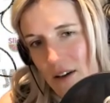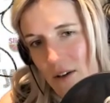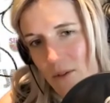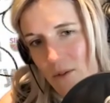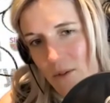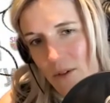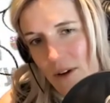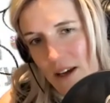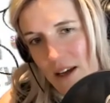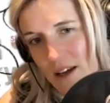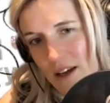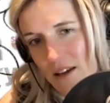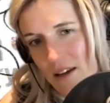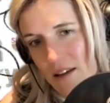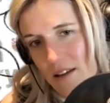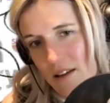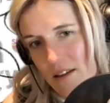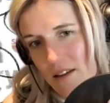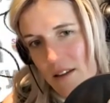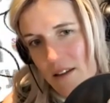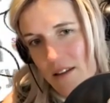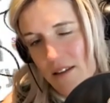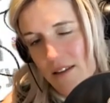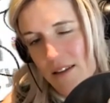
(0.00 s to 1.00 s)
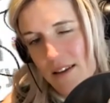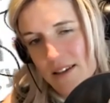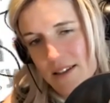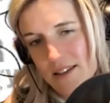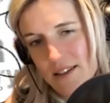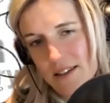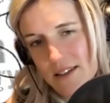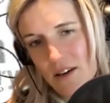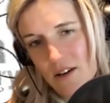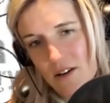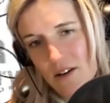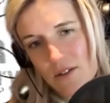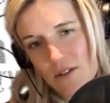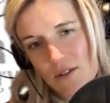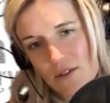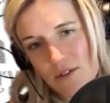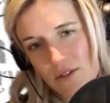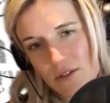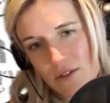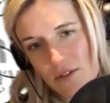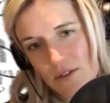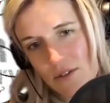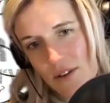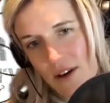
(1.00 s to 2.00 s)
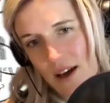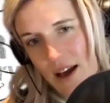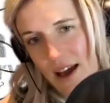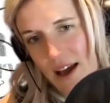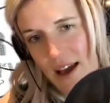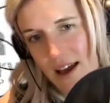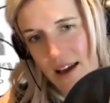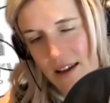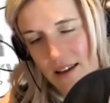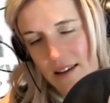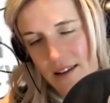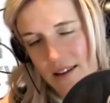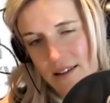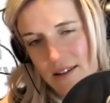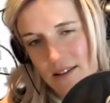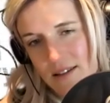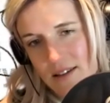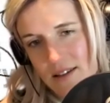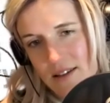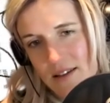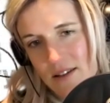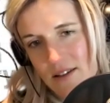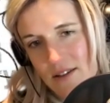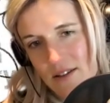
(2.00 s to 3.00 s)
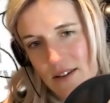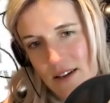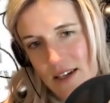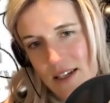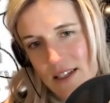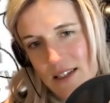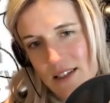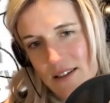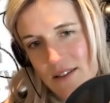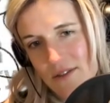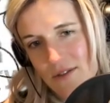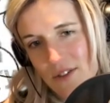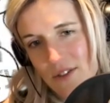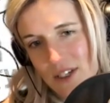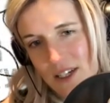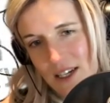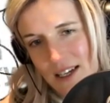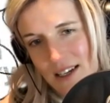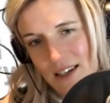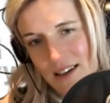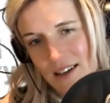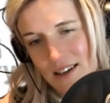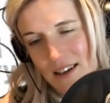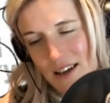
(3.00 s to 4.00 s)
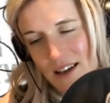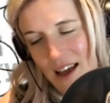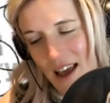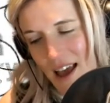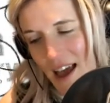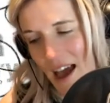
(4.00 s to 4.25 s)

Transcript: with yourself and the rest of GENN,